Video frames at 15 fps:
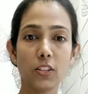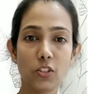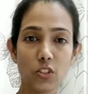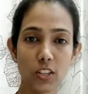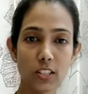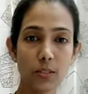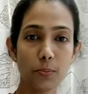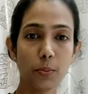
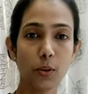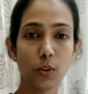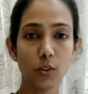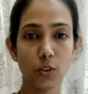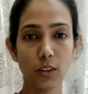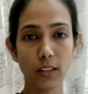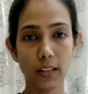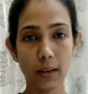just below
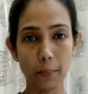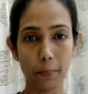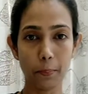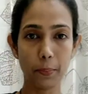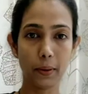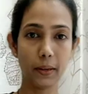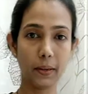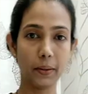your hip,
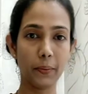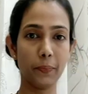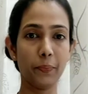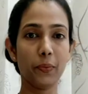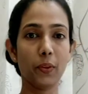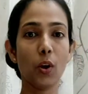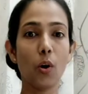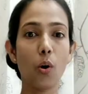
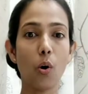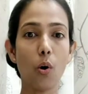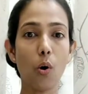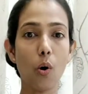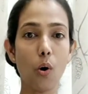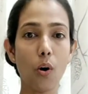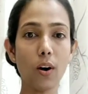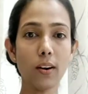
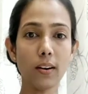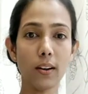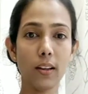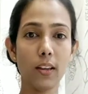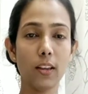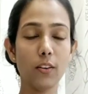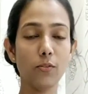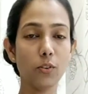or
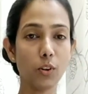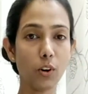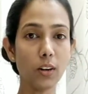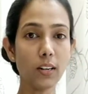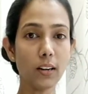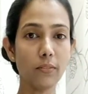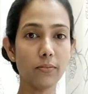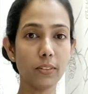if you're
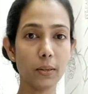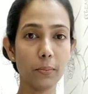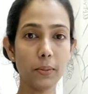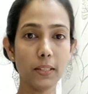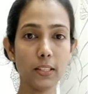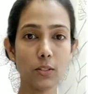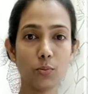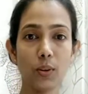not comfortable
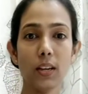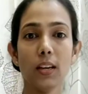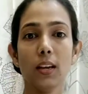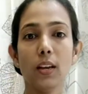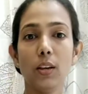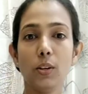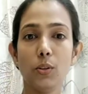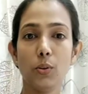this way,
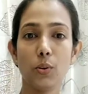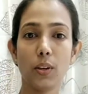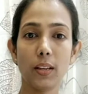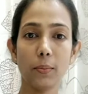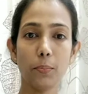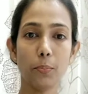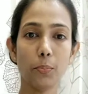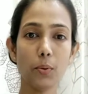you
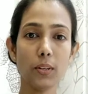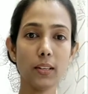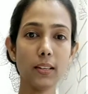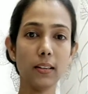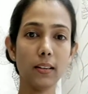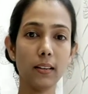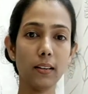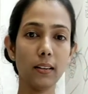can put it